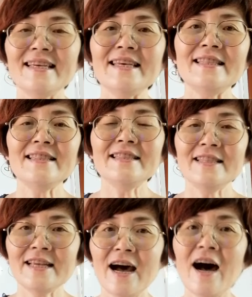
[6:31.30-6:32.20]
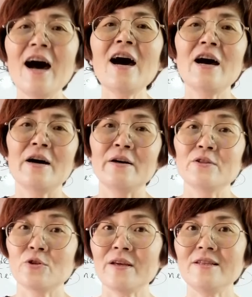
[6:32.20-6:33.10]
in their
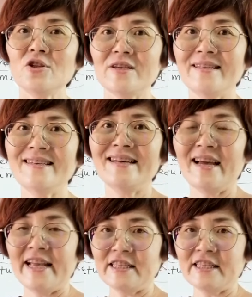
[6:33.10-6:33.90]
traditional